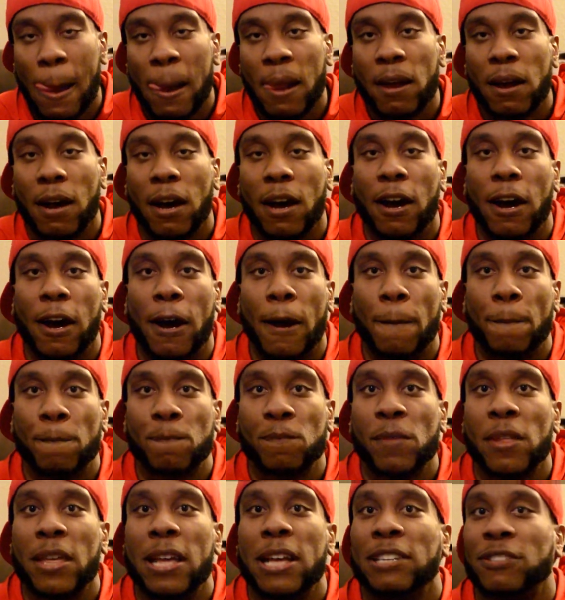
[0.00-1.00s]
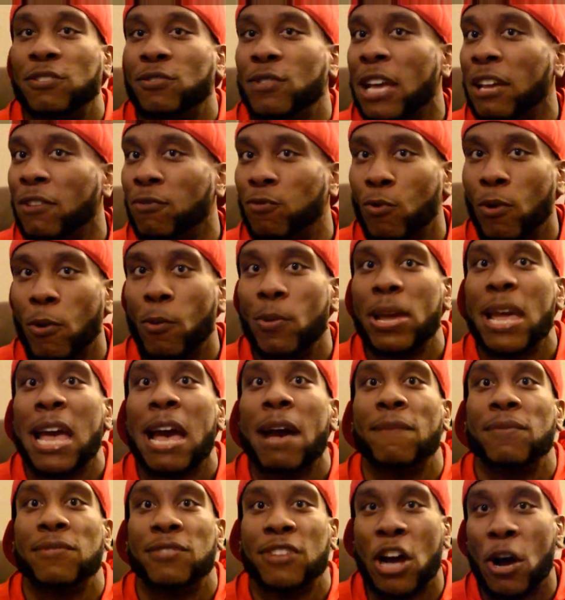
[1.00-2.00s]
That's what we
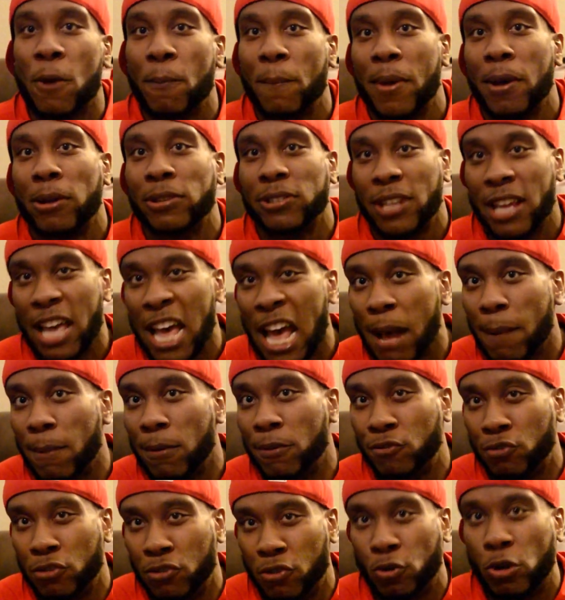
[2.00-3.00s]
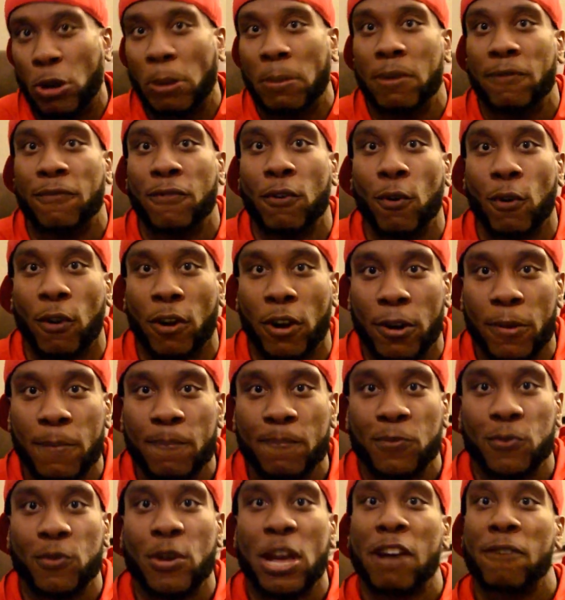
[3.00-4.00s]
have dumbbells and hammer and strength equipment for.
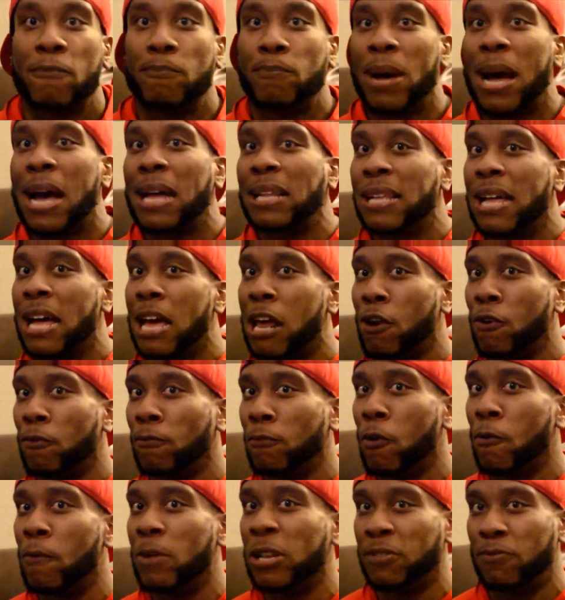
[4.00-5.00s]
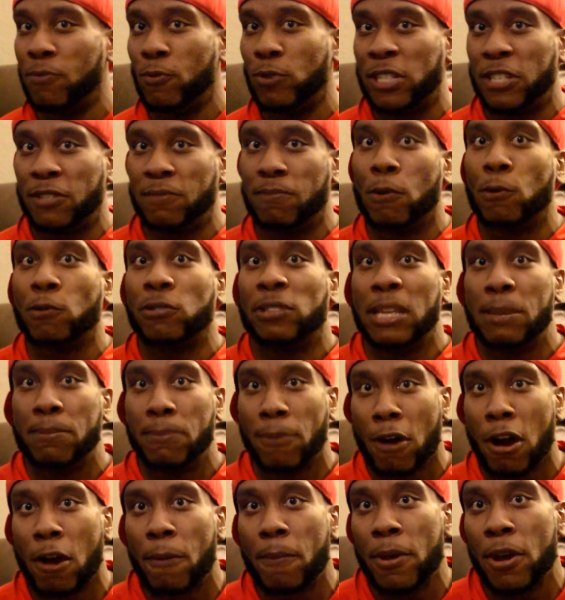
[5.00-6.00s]
You have bilateral movements, which is mostly
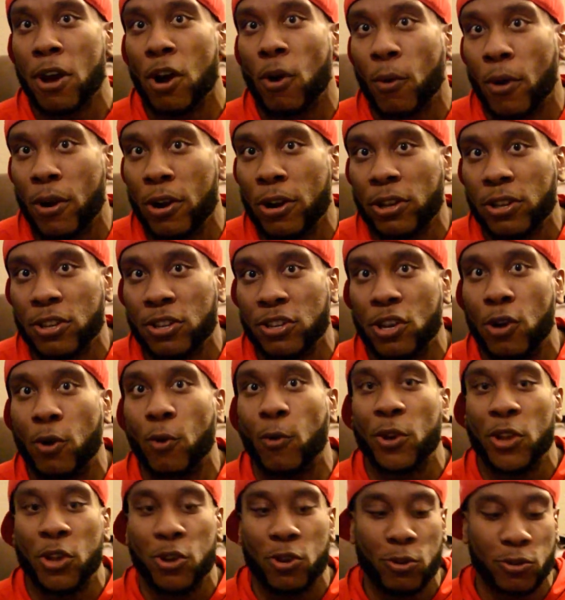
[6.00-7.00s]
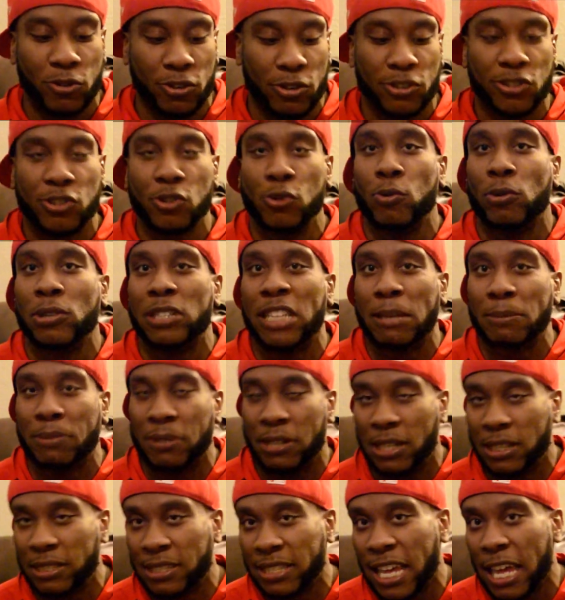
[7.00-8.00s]
barbell work, you know, when you're using two limbs at
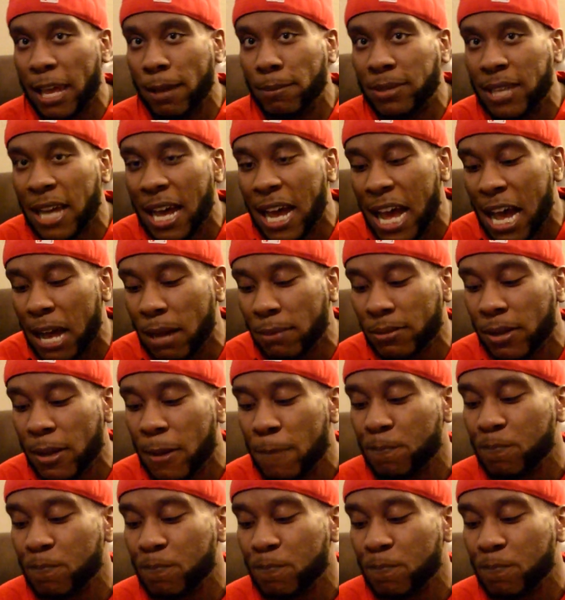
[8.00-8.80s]
the same time.